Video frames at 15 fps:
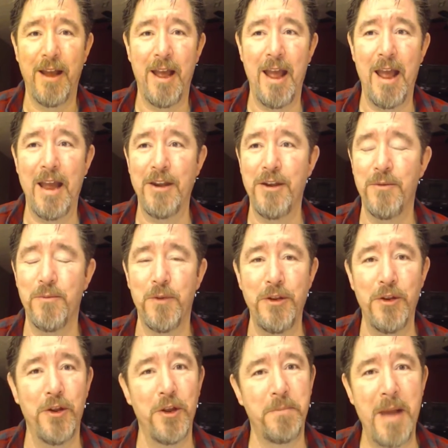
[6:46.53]
And when
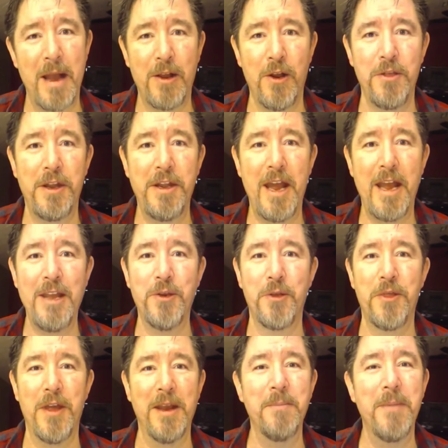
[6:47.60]
you look back on the day, you'll
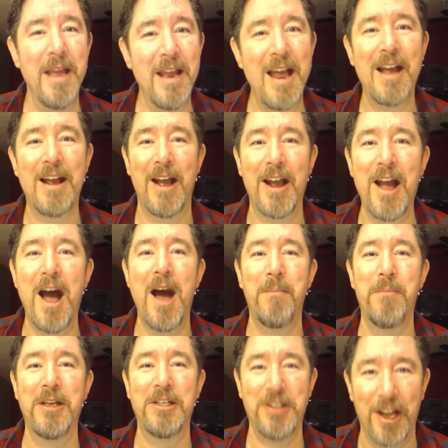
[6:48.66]
think, man, I
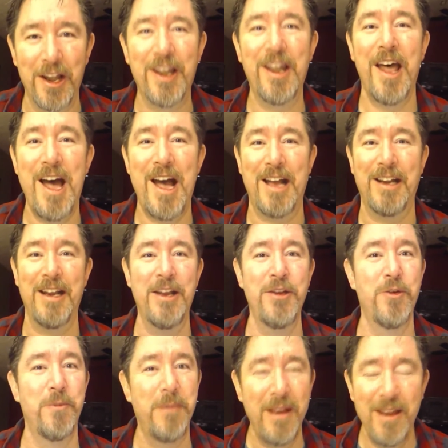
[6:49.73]
accomplished a lot, and
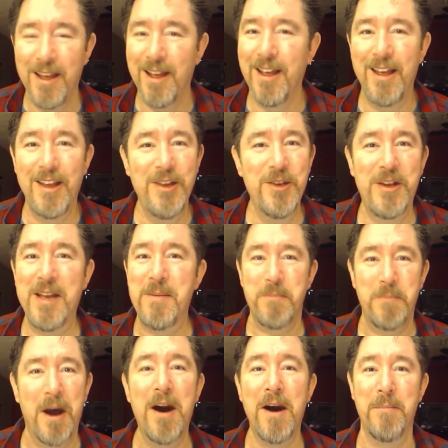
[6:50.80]
you'll get
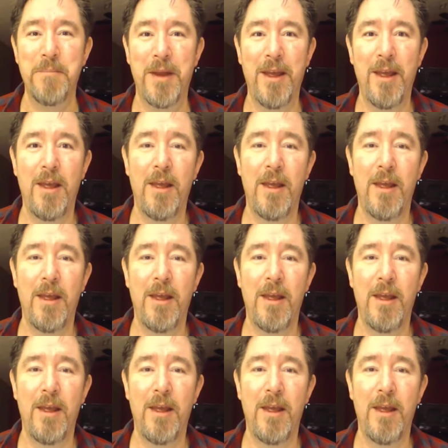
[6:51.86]
pumped.